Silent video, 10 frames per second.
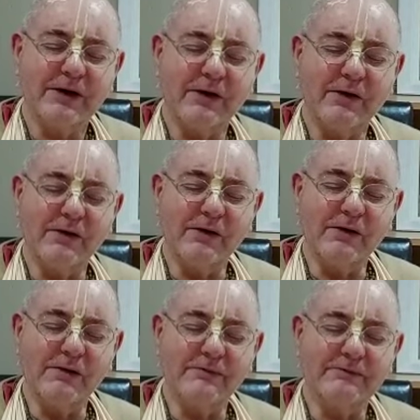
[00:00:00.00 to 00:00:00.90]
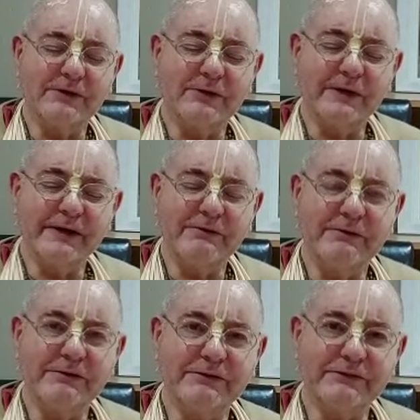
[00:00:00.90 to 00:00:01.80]
or you hear
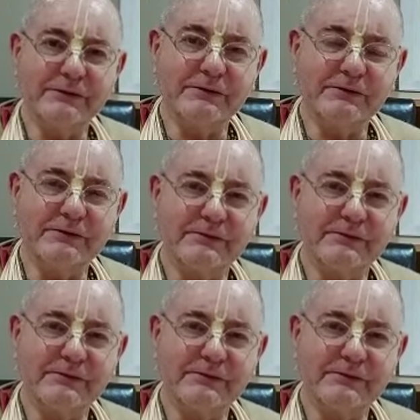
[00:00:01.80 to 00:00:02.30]
his flute.